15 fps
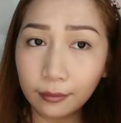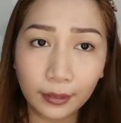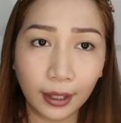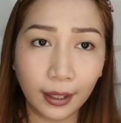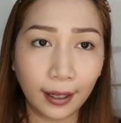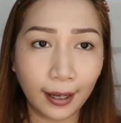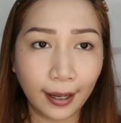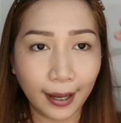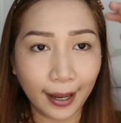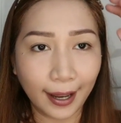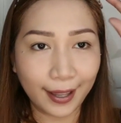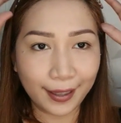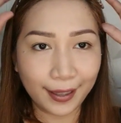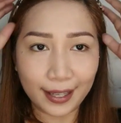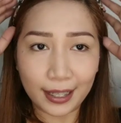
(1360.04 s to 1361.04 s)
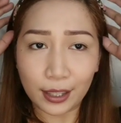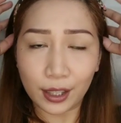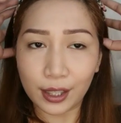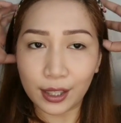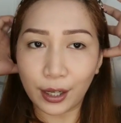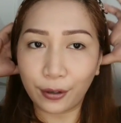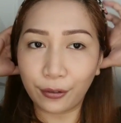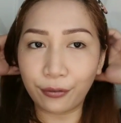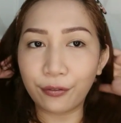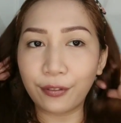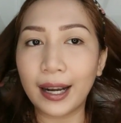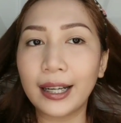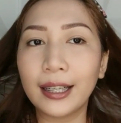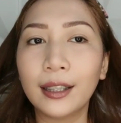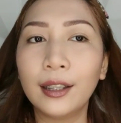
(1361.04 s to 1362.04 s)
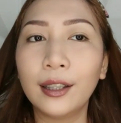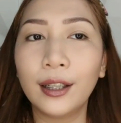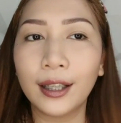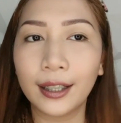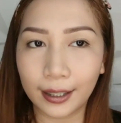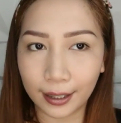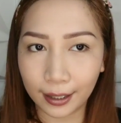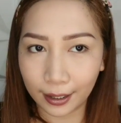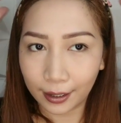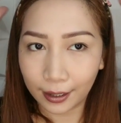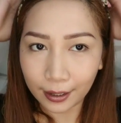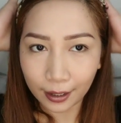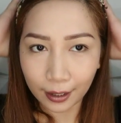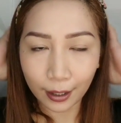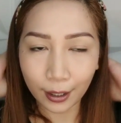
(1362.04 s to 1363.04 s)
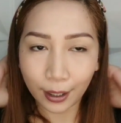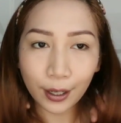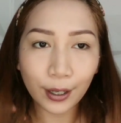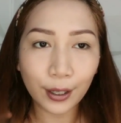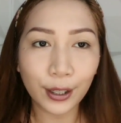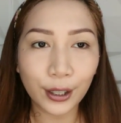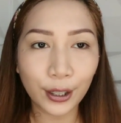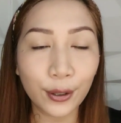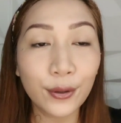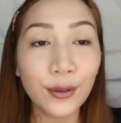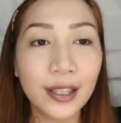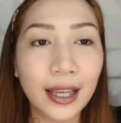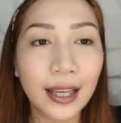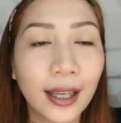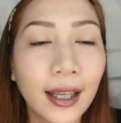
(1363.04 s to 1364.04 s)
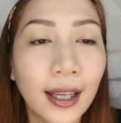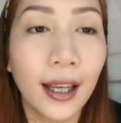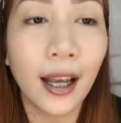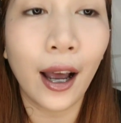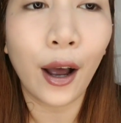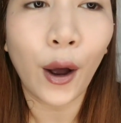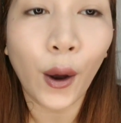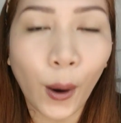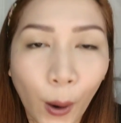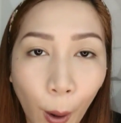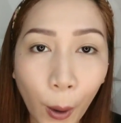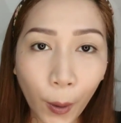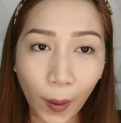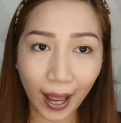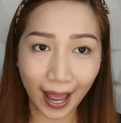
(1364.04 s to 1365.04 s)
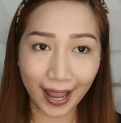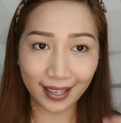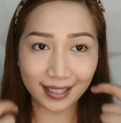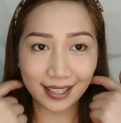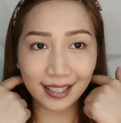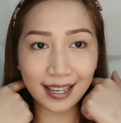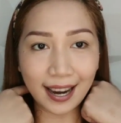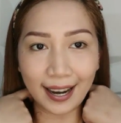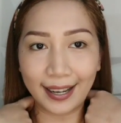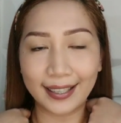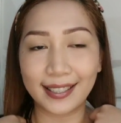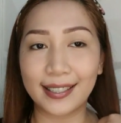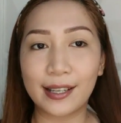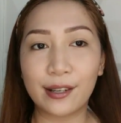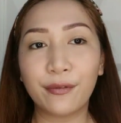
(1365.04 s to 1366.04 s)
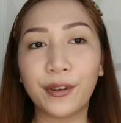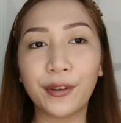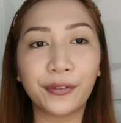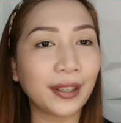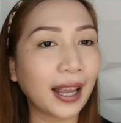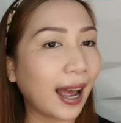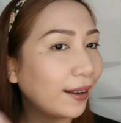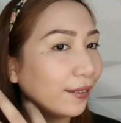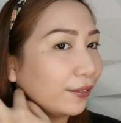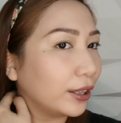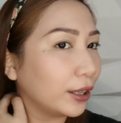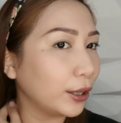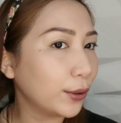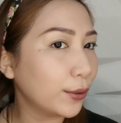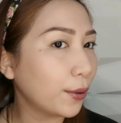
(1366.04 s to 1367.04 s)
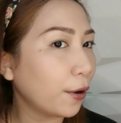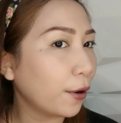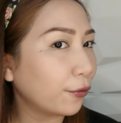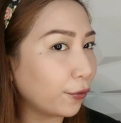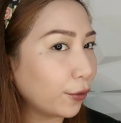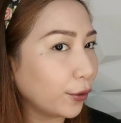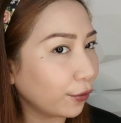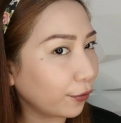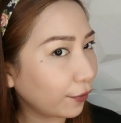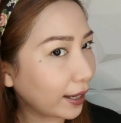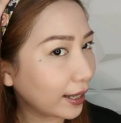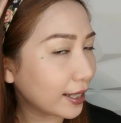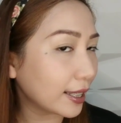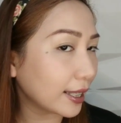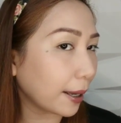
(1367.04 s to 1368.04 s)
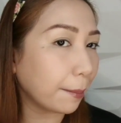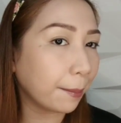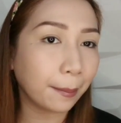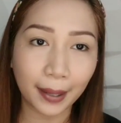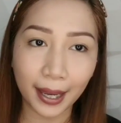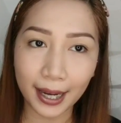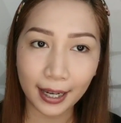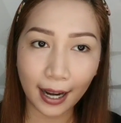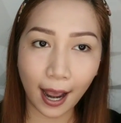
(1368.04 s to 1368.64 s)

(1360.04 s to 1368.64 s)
And this is our final look using OXX and Fifth Avenue Full Face Makeup.